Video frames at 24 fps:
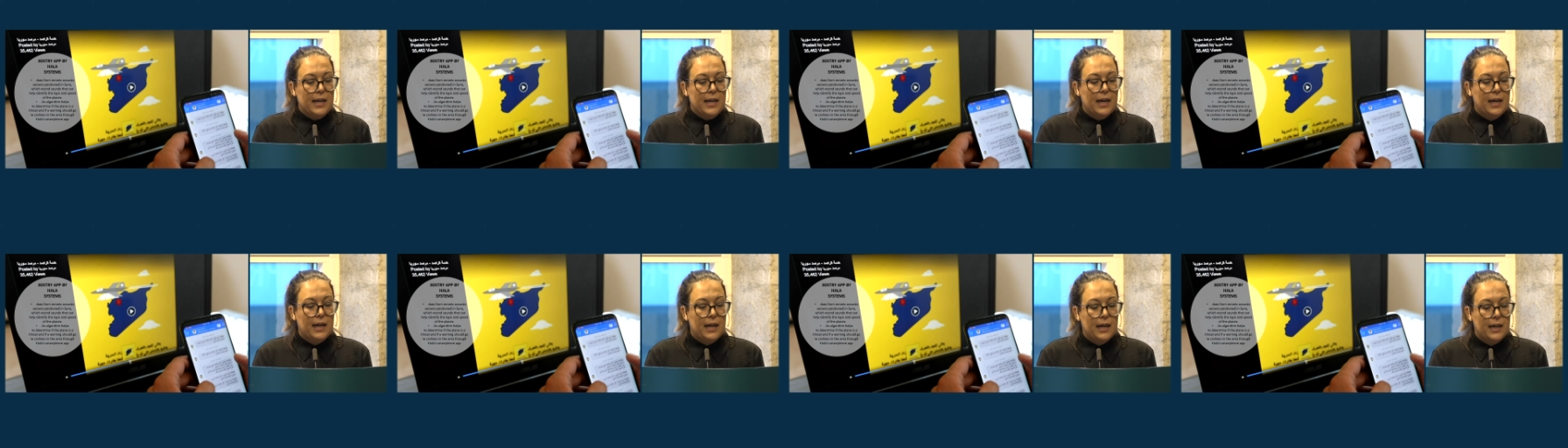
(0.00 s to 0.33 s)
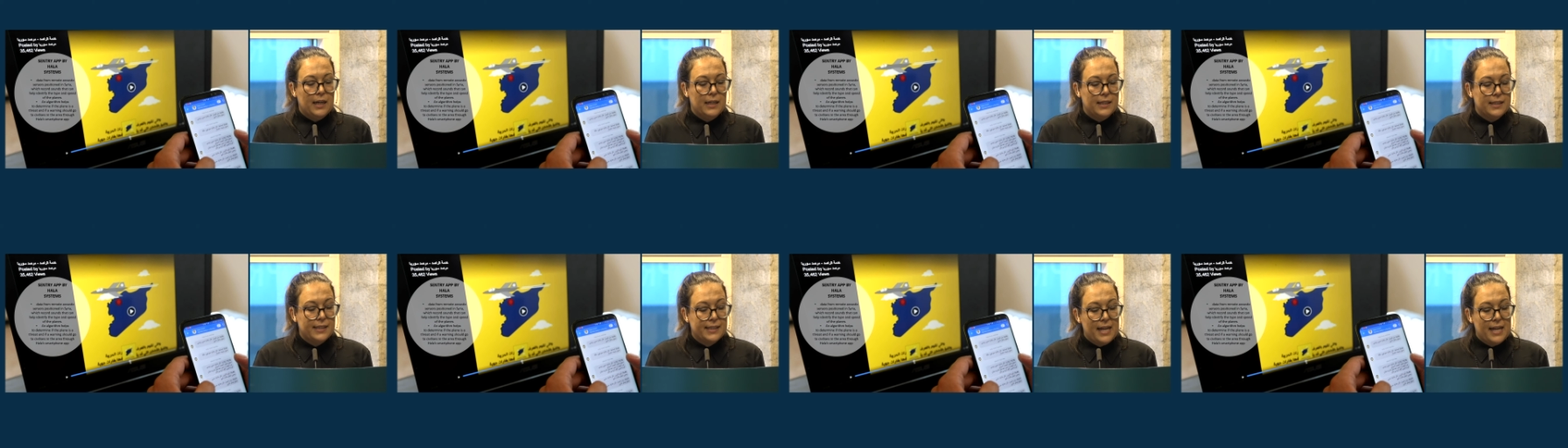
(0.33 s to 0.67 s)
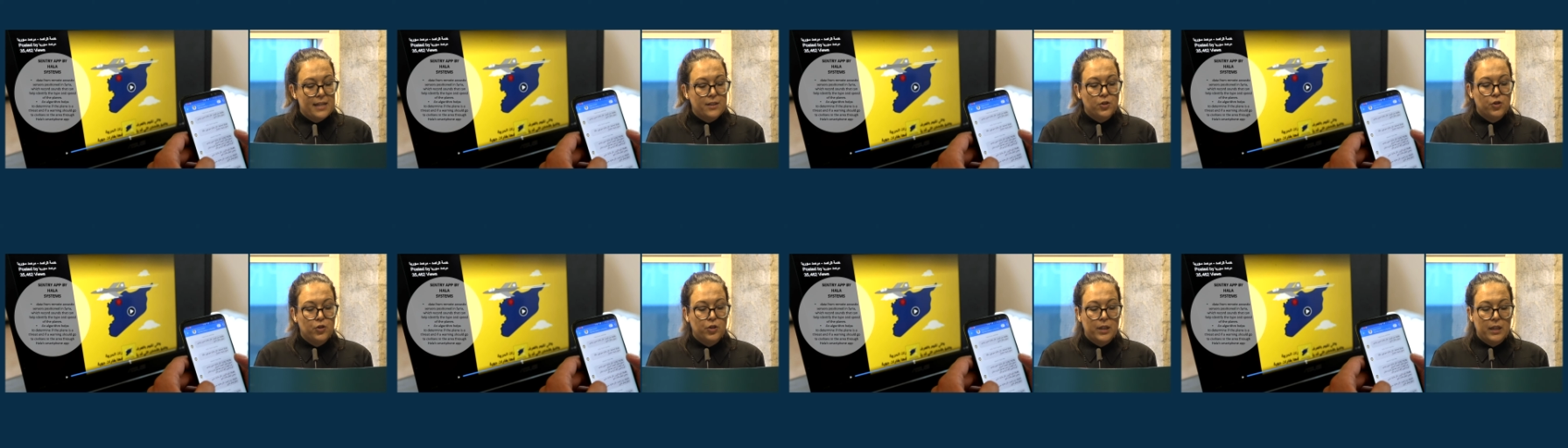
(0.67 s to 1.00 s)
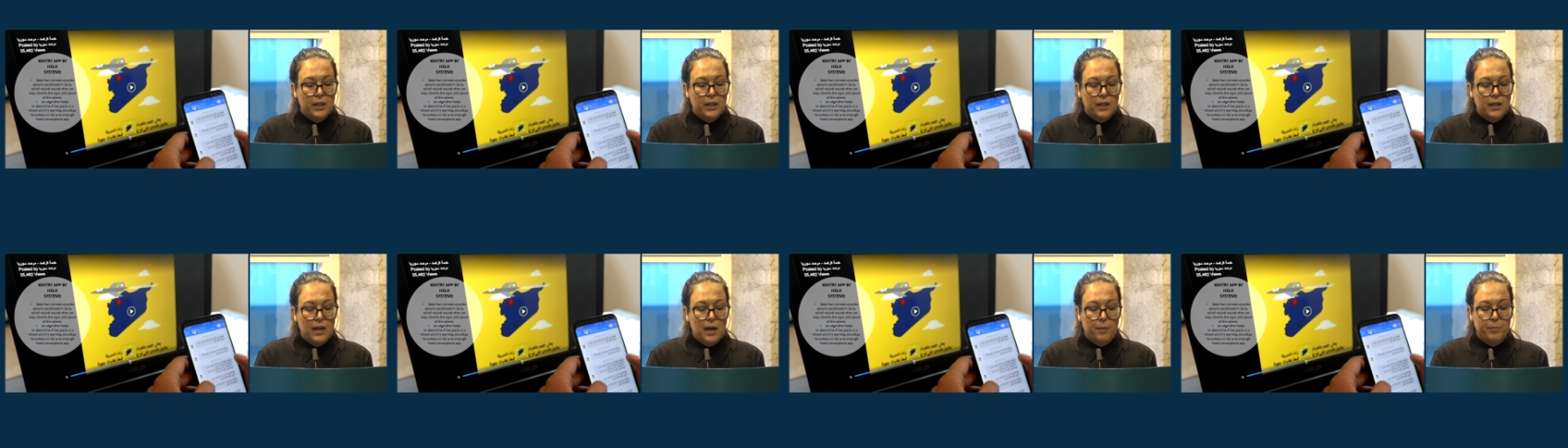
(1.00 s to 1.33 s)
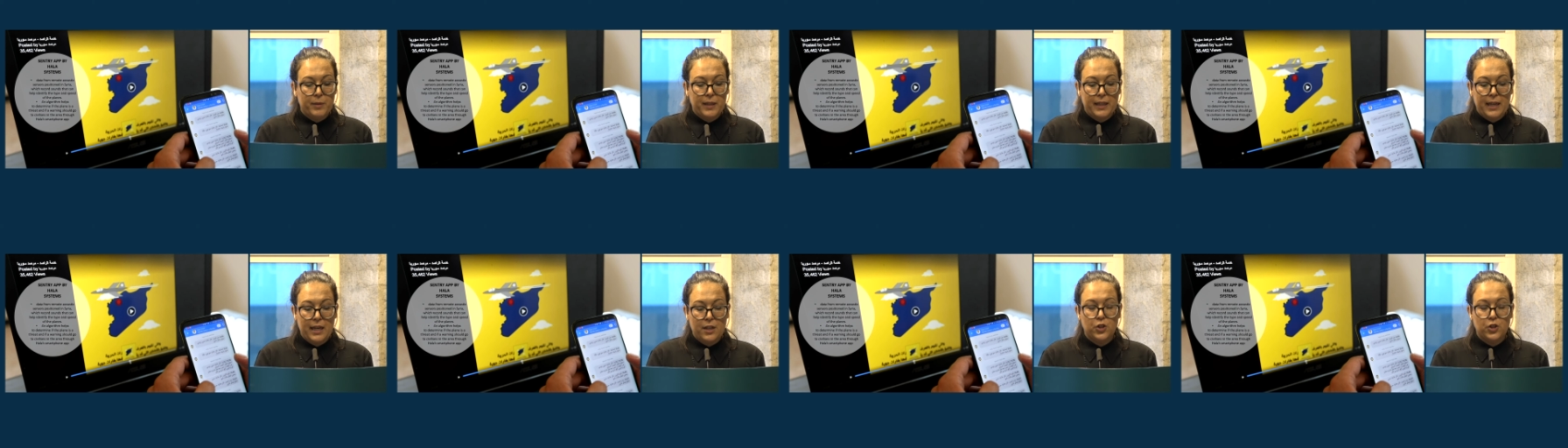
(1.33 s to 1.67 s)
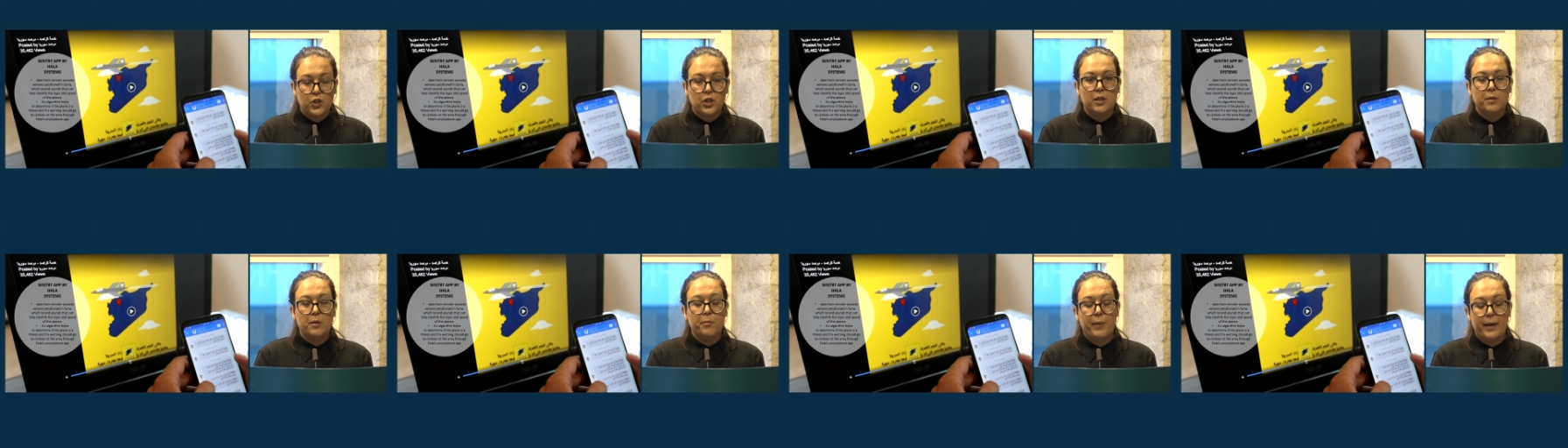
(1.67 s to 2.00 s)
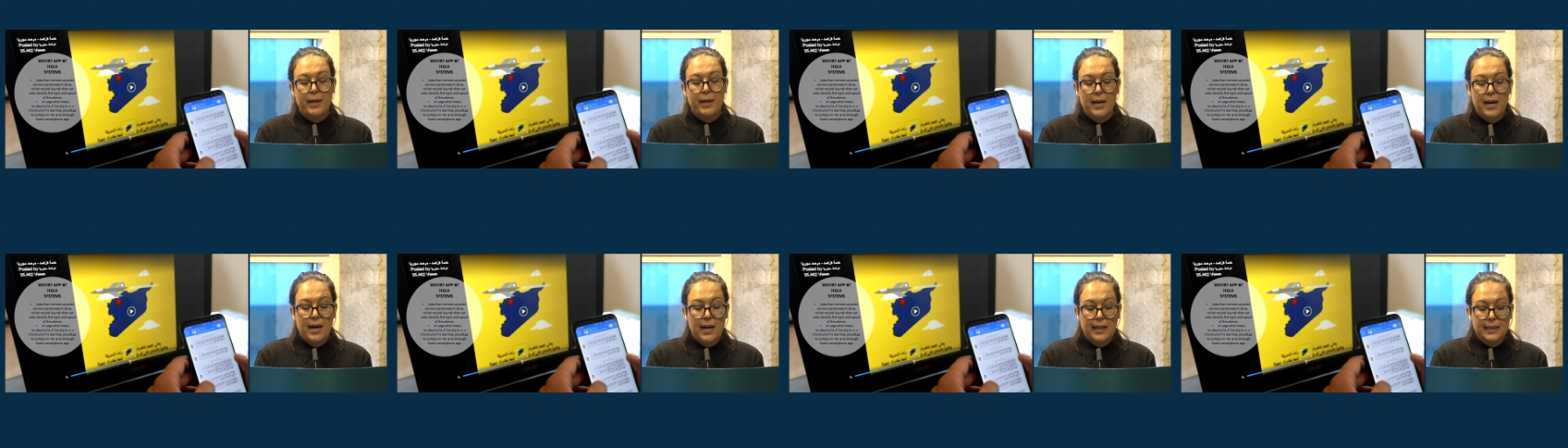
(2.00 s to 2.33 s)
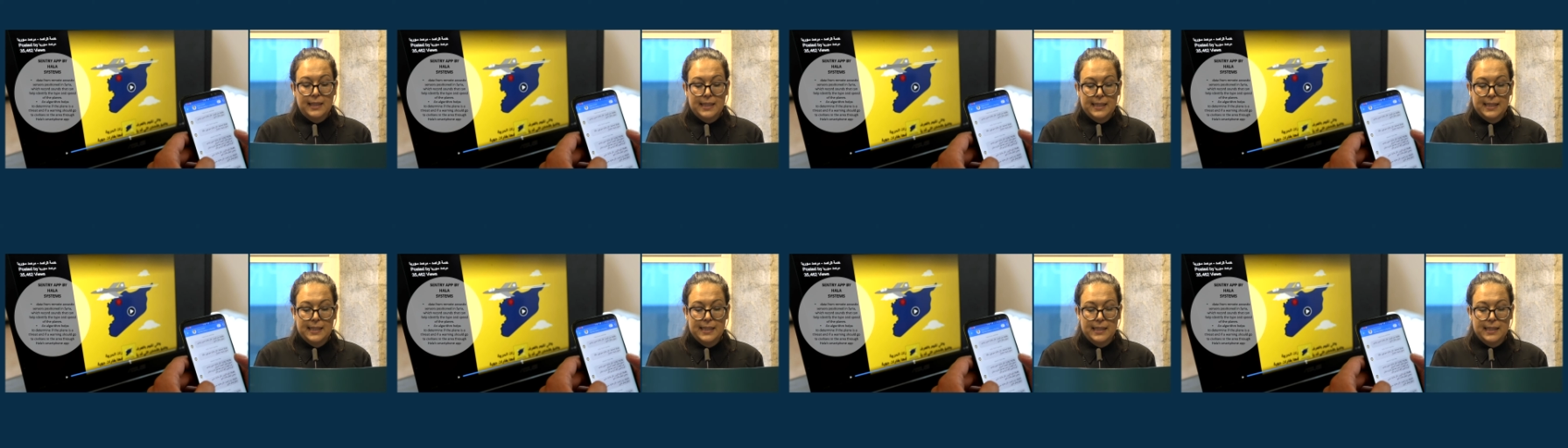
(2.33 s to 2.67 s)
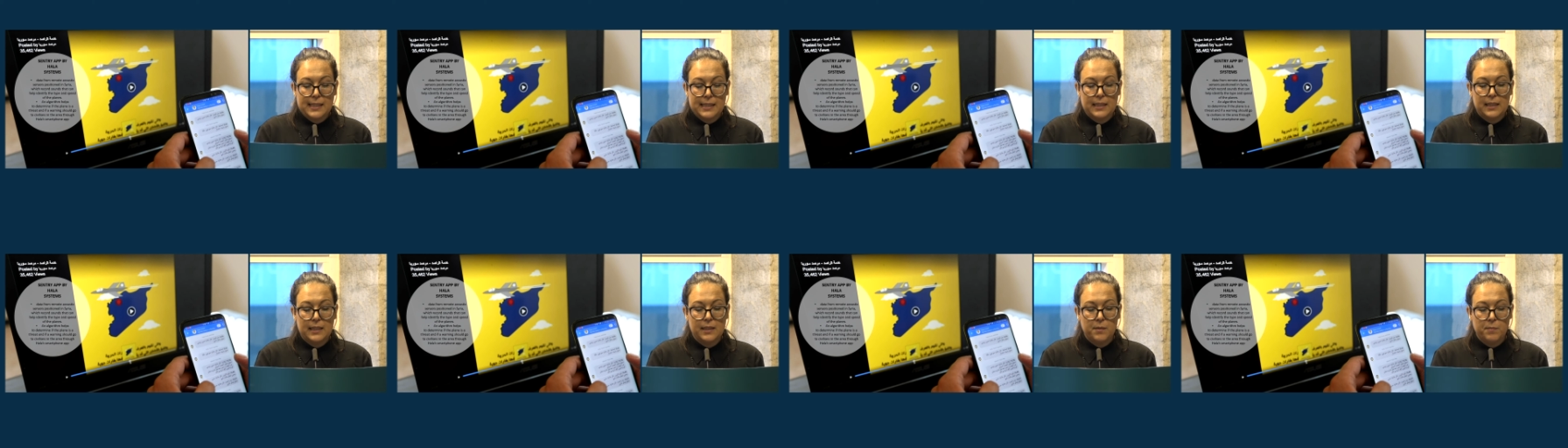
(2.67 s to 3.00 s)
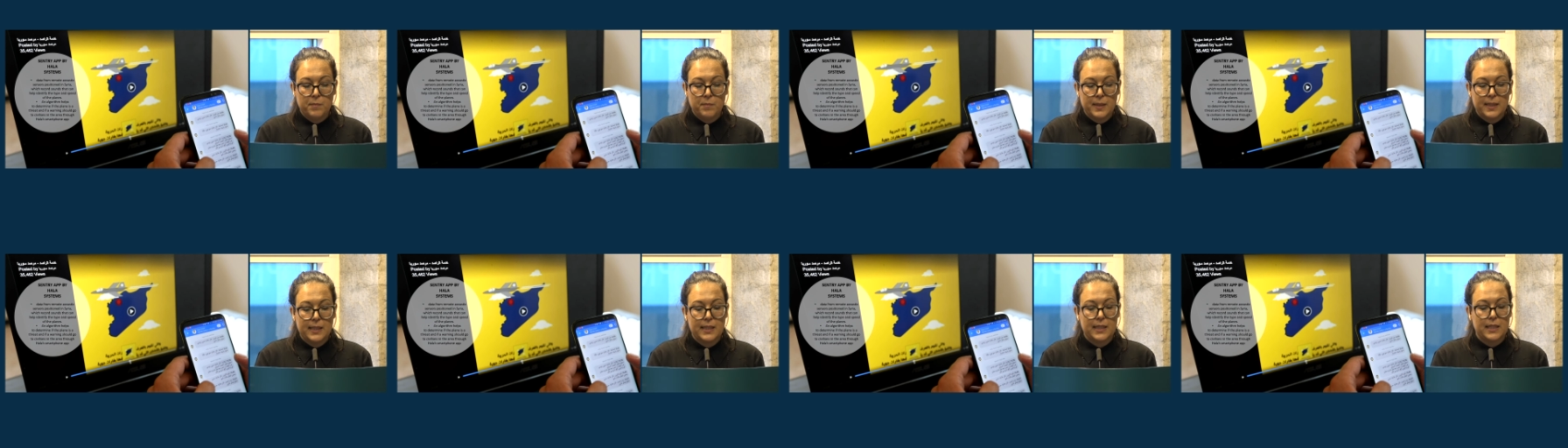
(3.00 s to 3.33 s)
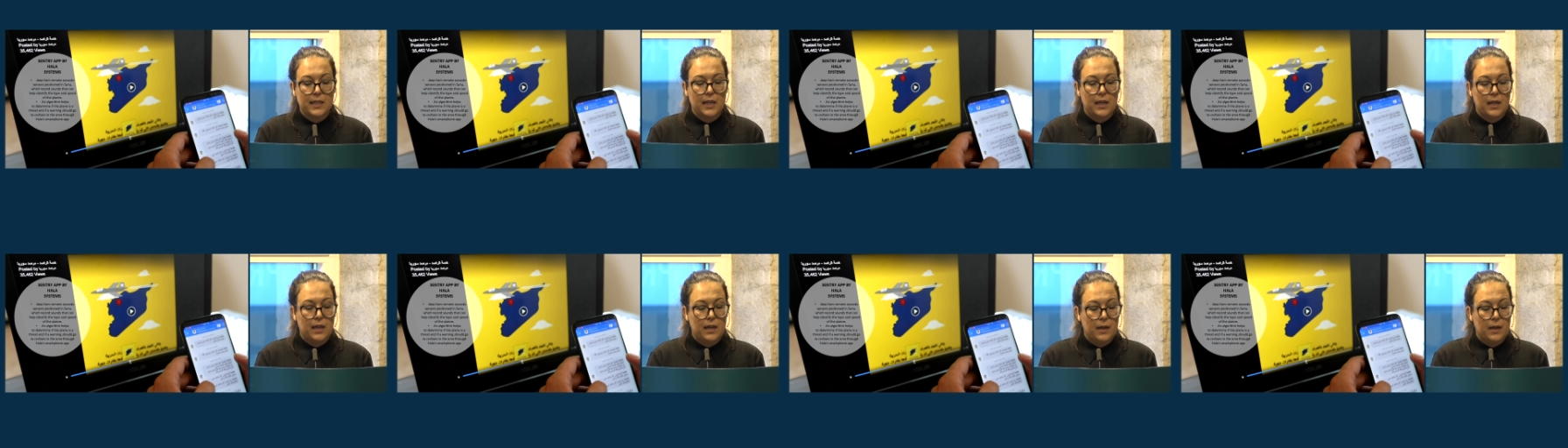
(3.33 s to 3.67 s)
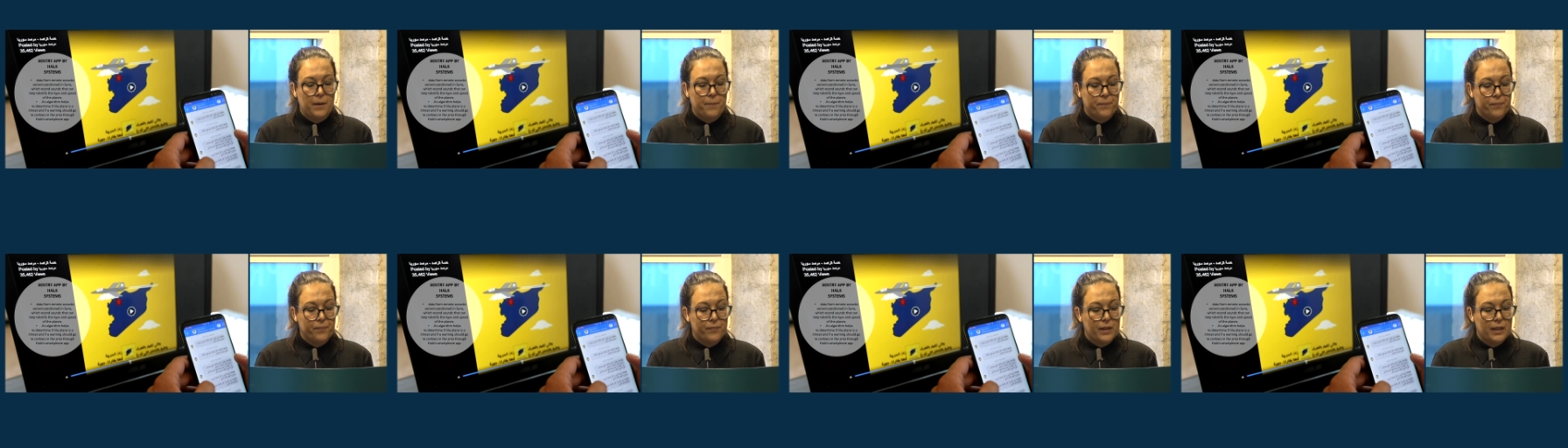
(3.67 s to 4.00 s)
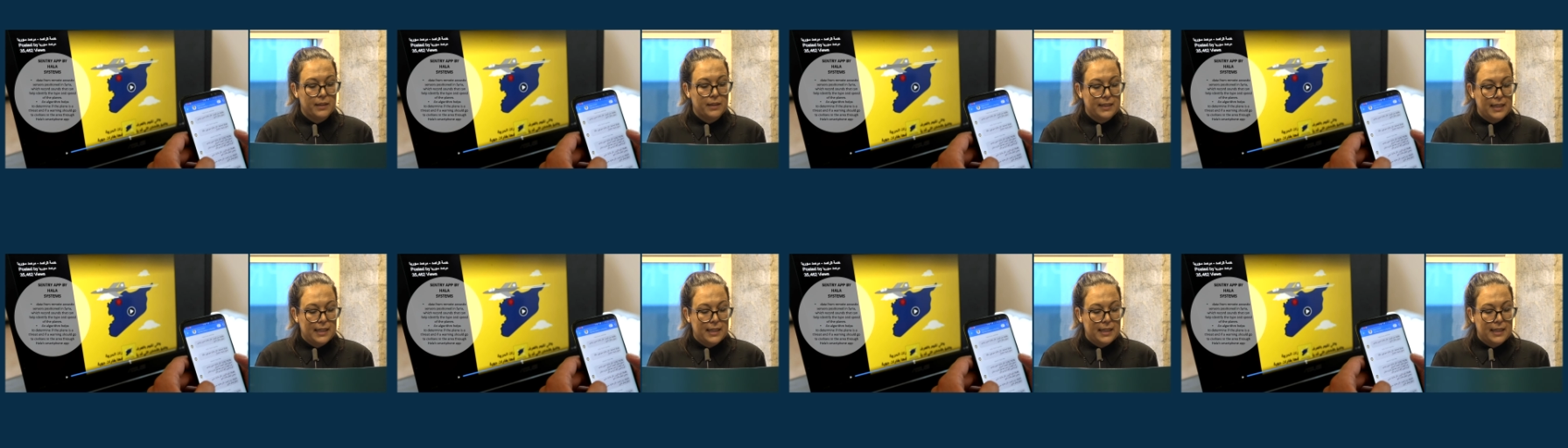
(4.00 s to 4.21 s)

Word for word: uh, Sentry application by HALA Systems um,